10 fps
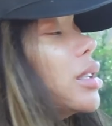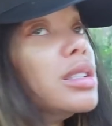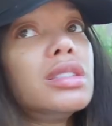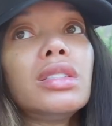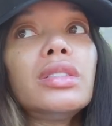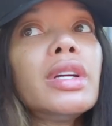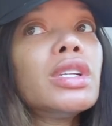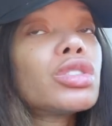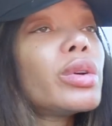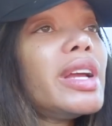why we
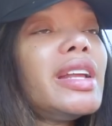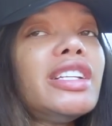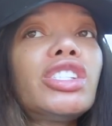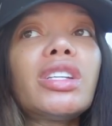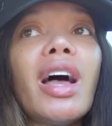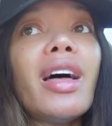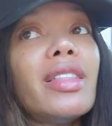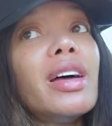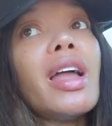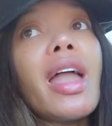treat each
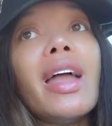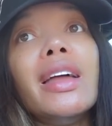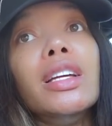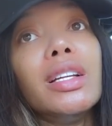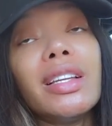other in